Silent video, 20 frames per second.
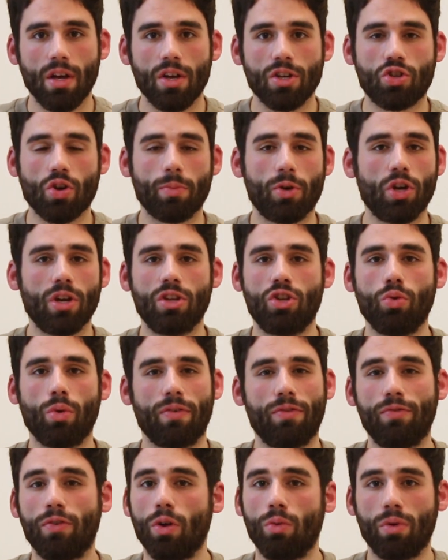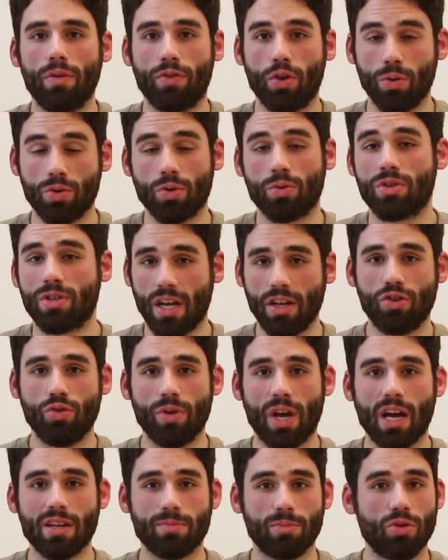So I'm going to do a full review, so stay
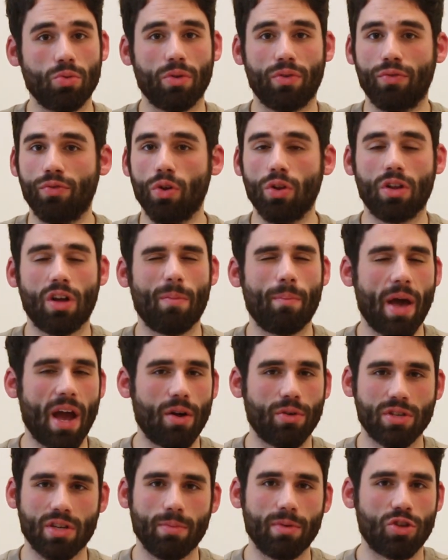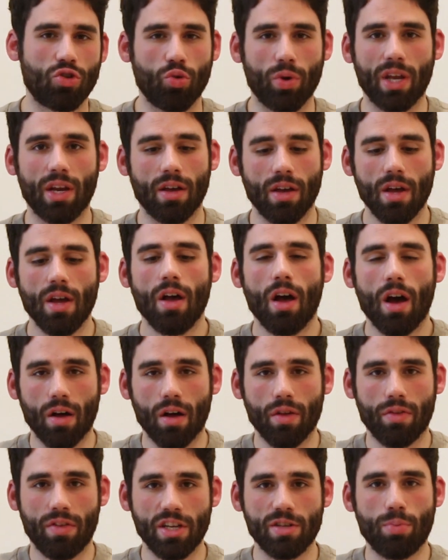tuned, guys. I'm going to do a full comparison between
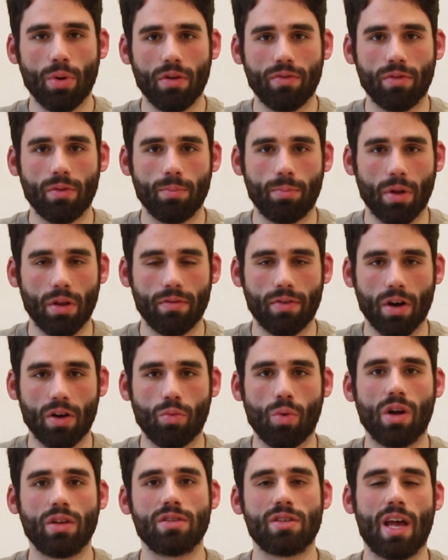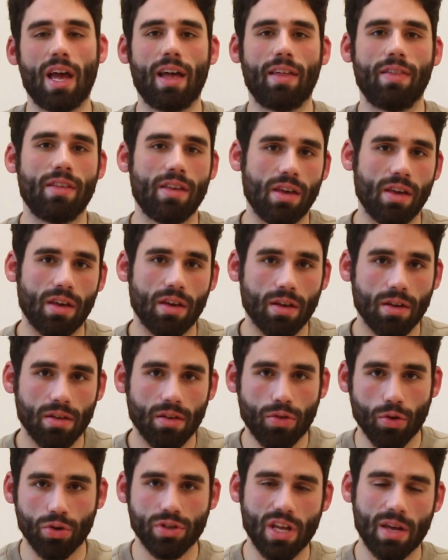these Boulevard ones and the
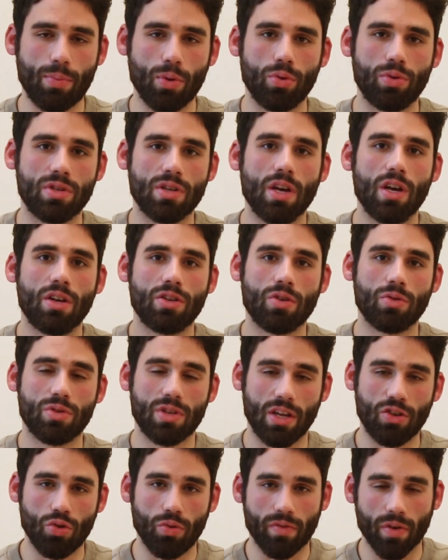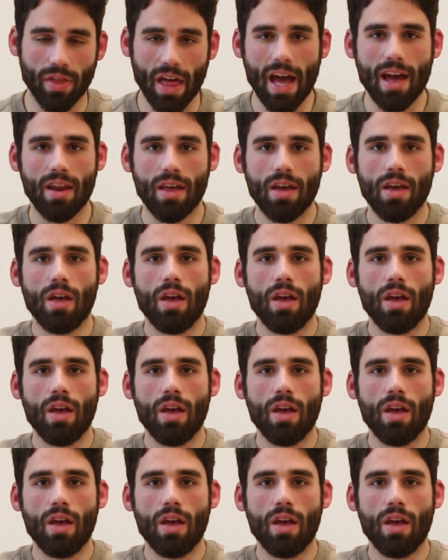Thursday boots, so stay tuned for that.